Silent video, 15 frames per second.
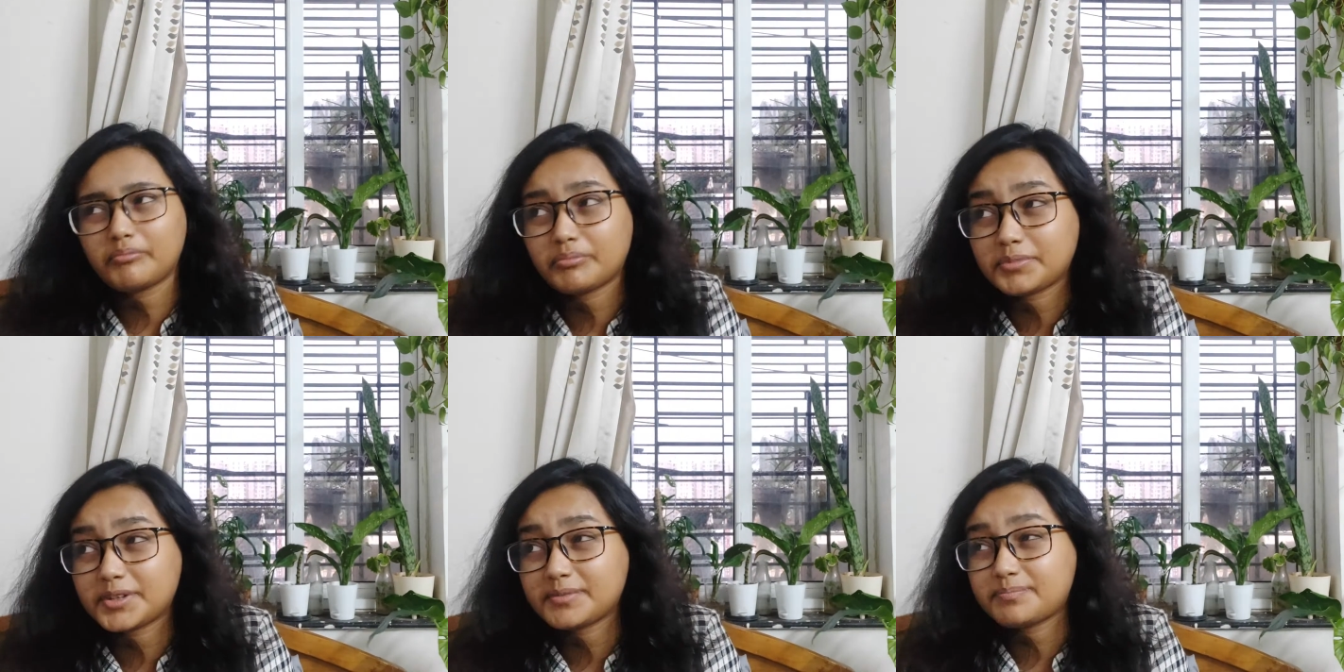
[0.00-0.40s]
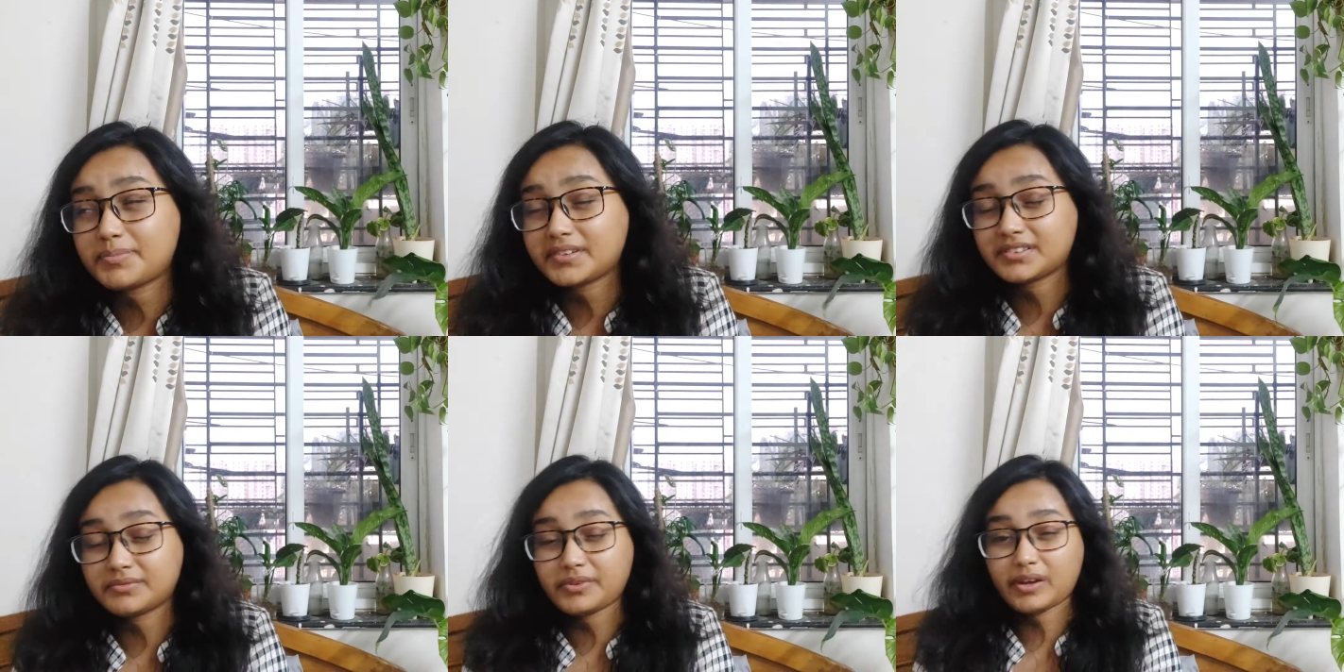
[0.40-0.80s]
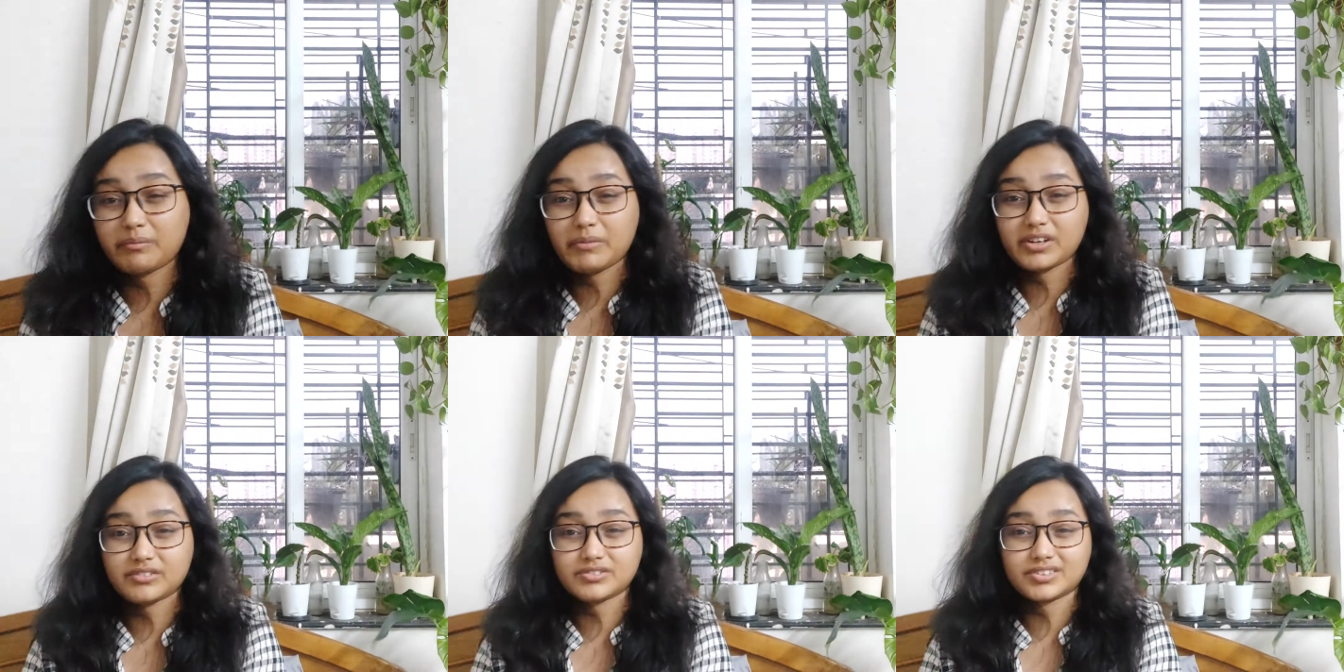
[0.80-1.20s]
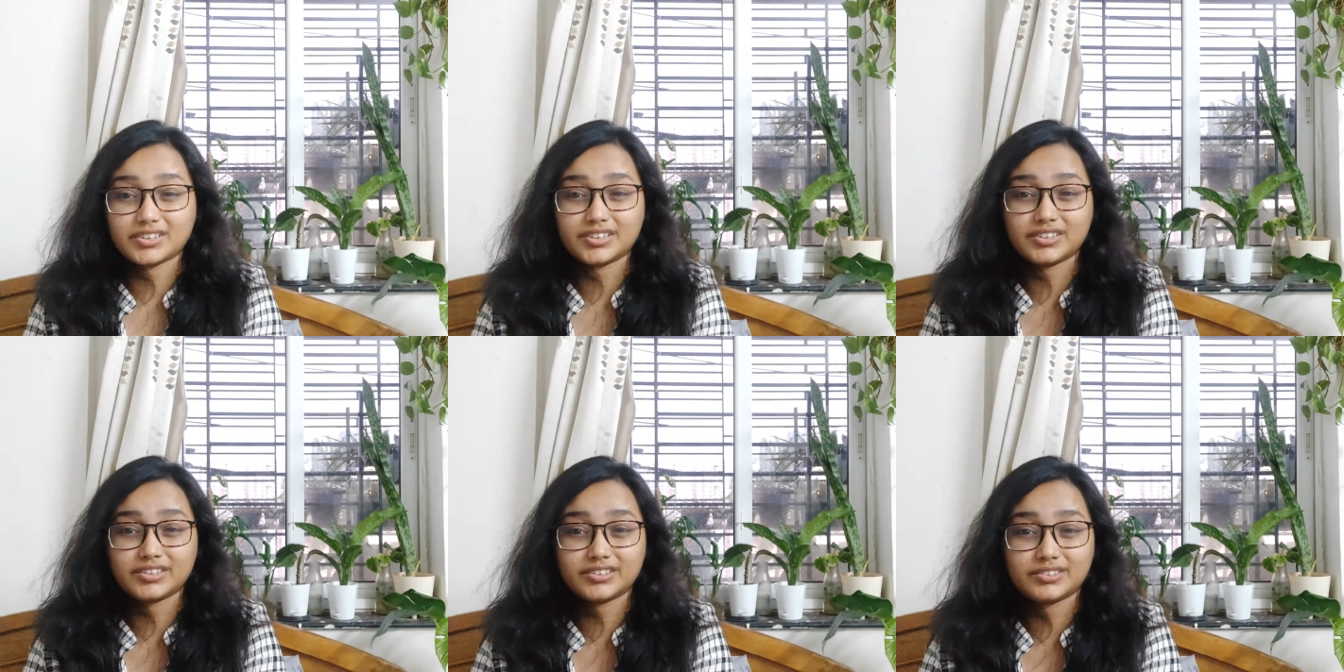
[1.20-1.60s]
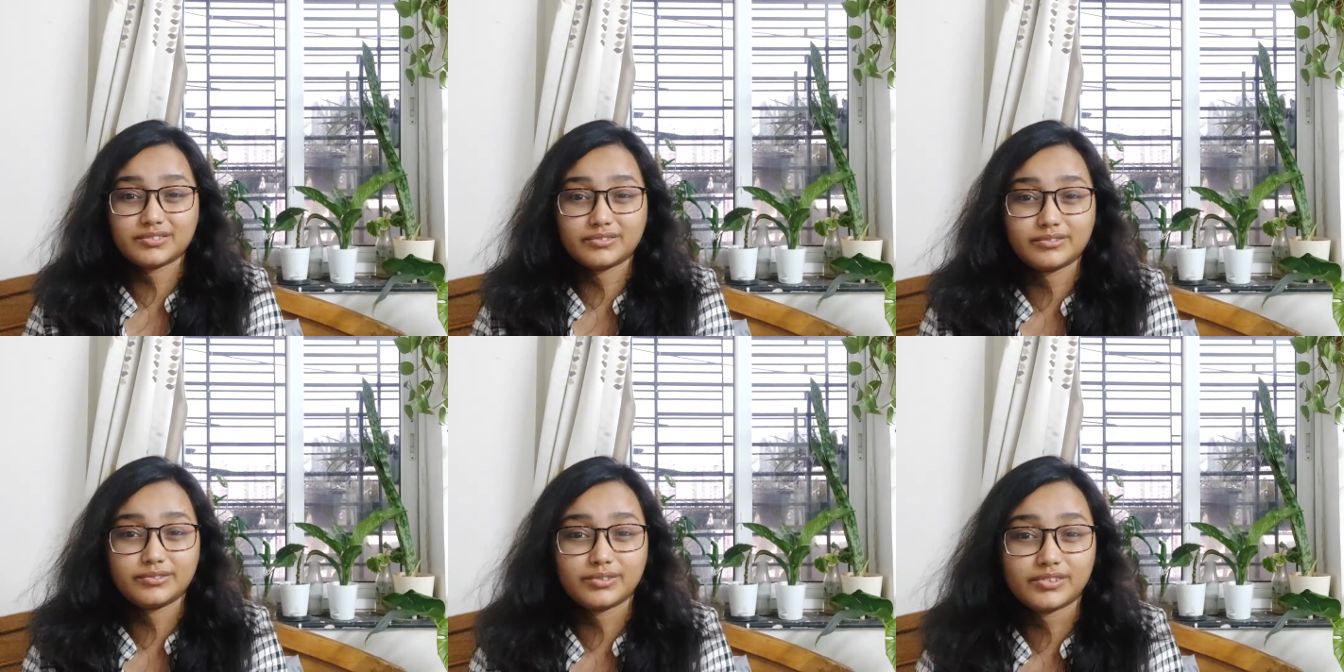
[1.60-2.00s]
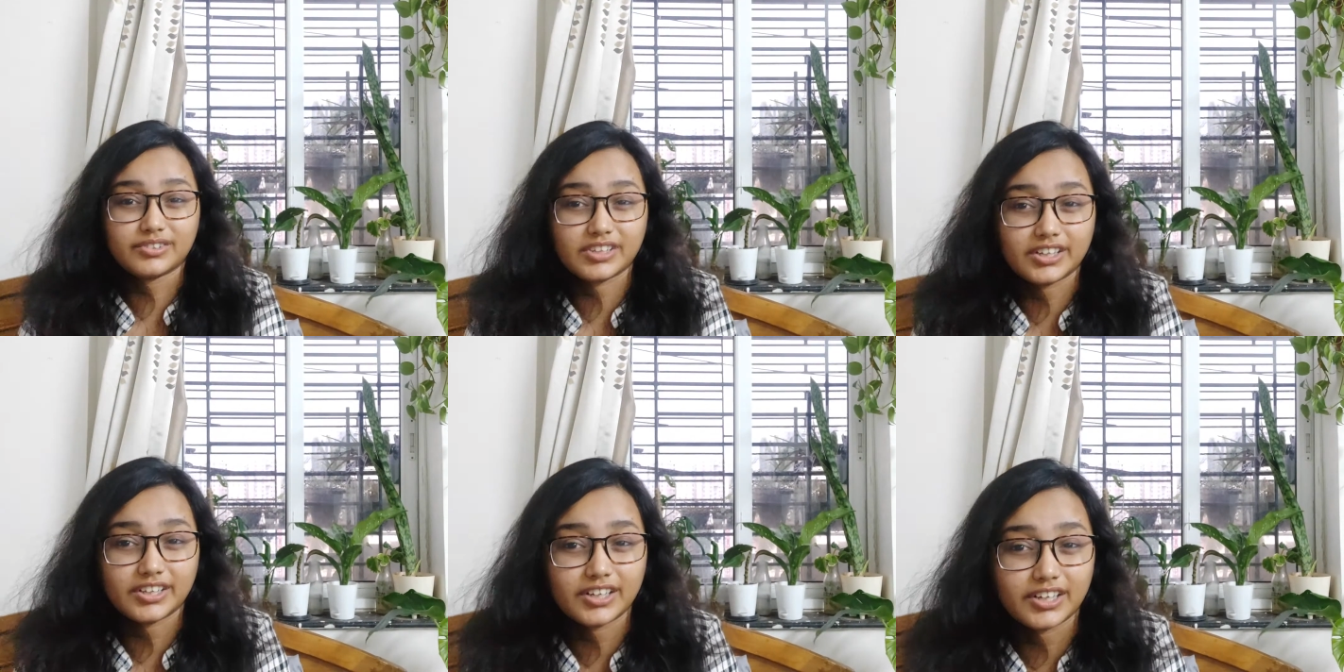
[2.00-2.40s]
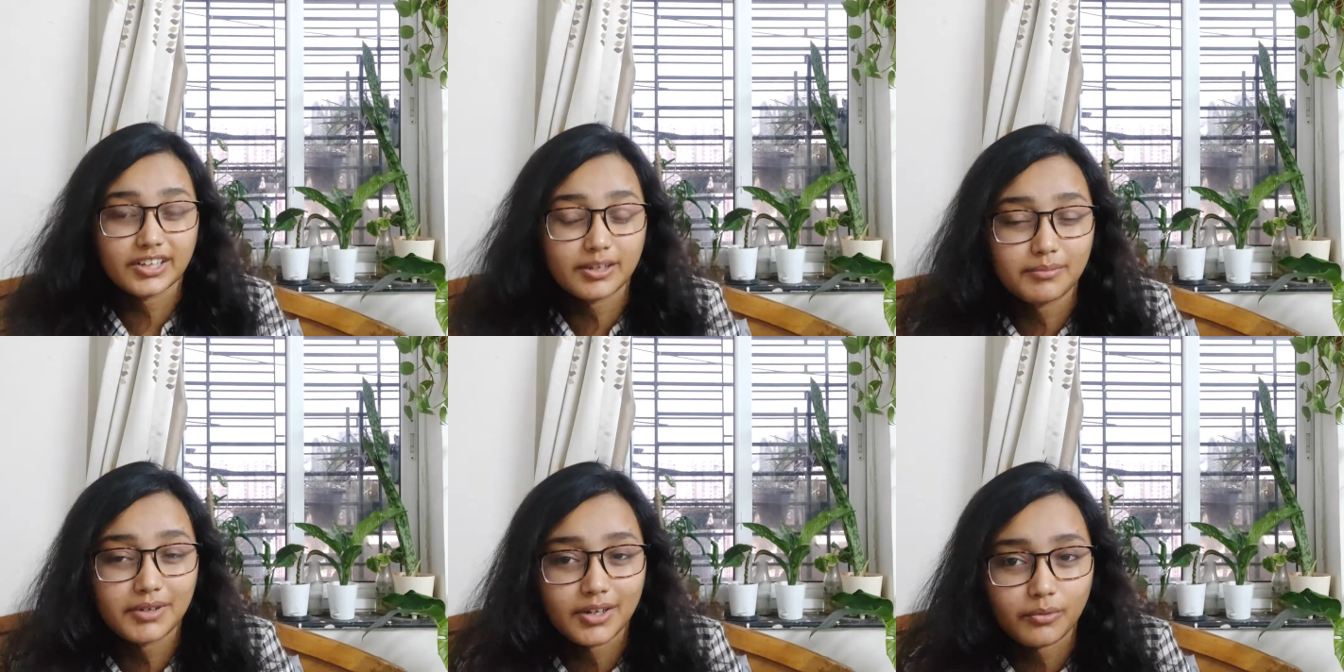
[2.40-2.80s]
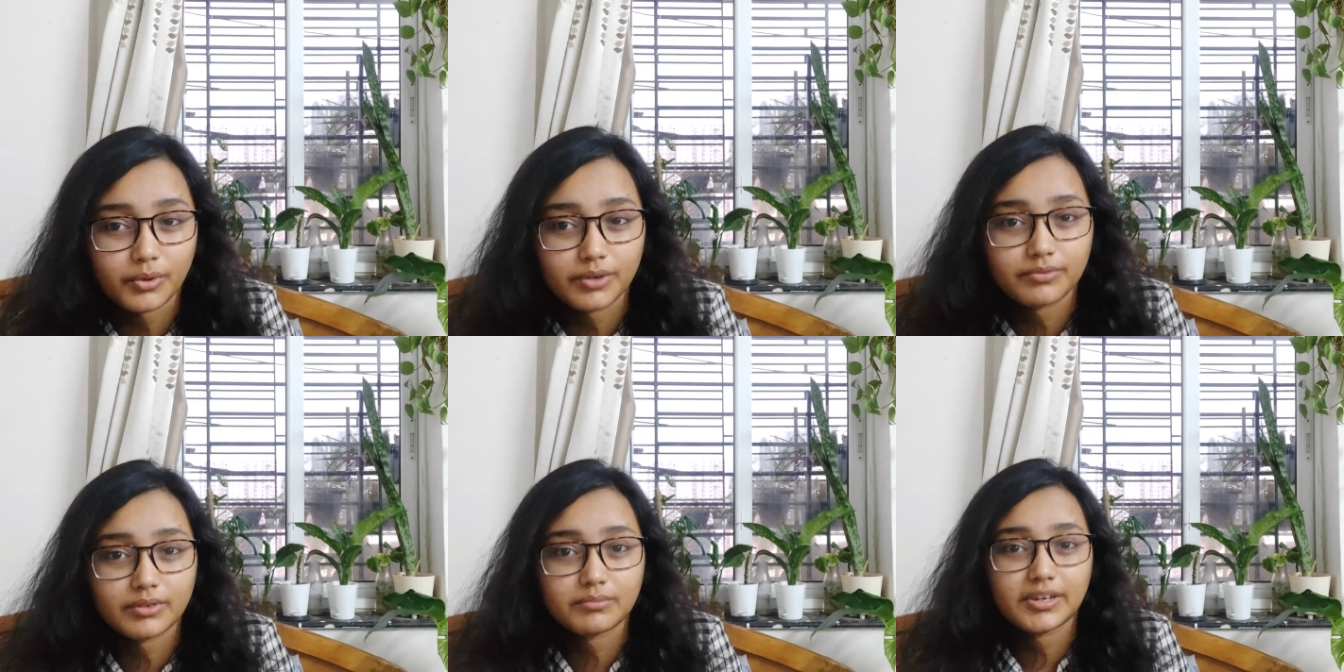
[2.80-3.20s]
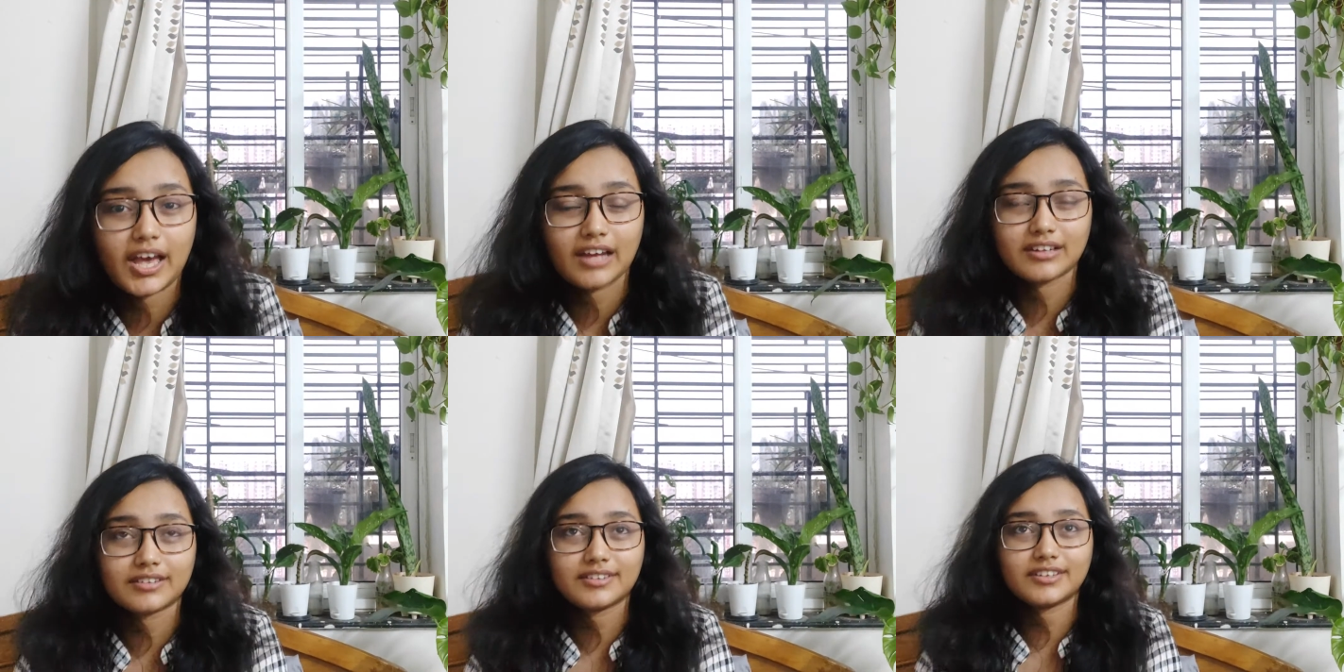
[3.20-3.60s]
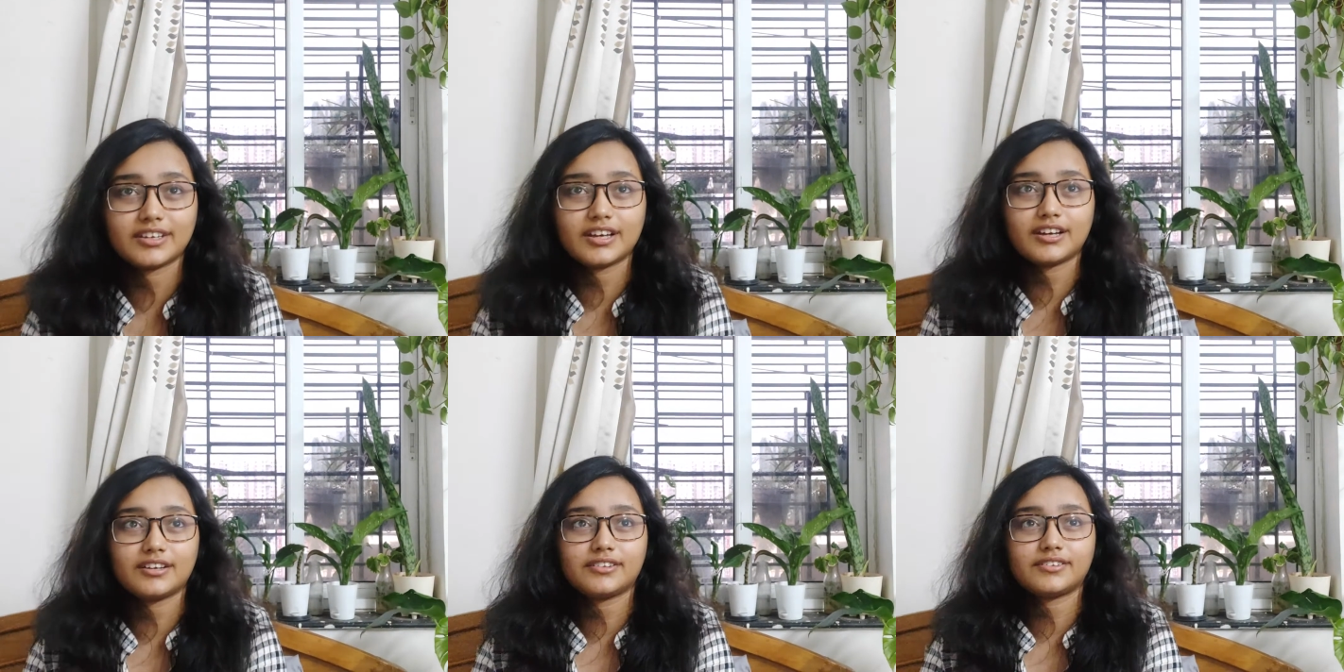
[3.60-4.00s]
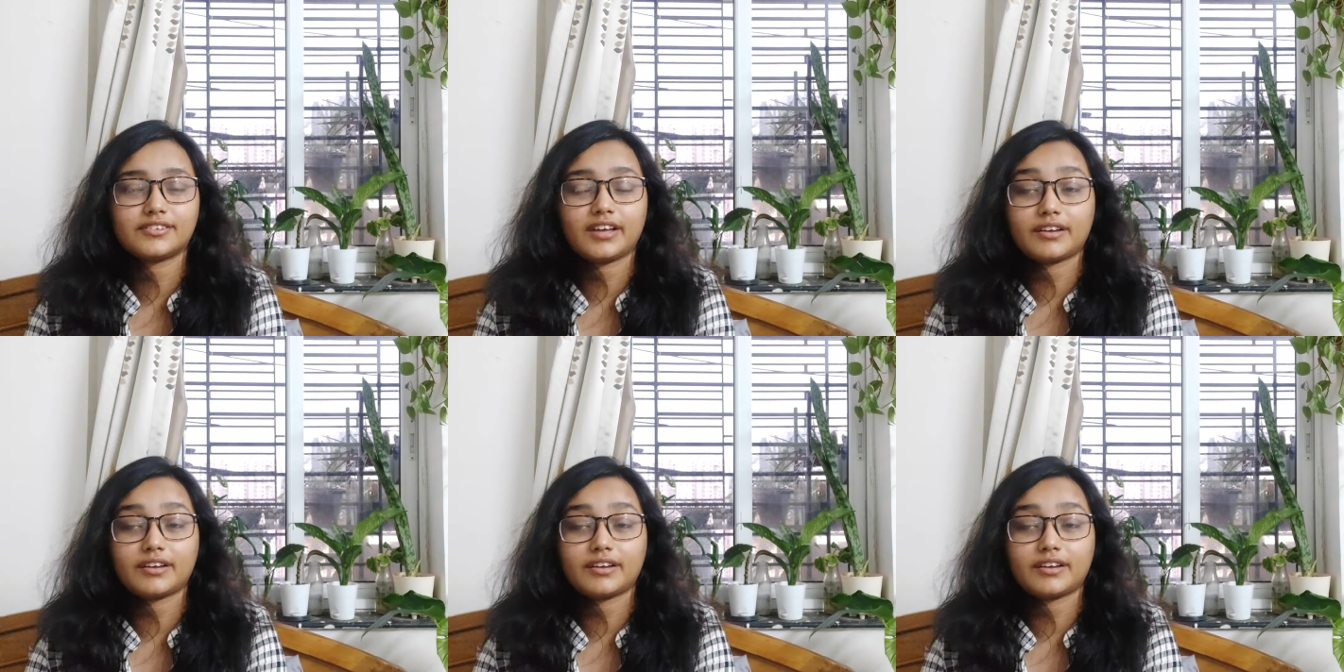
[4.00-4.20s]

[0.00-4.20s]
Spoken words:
specific mention to stay a little bit away from calatheas.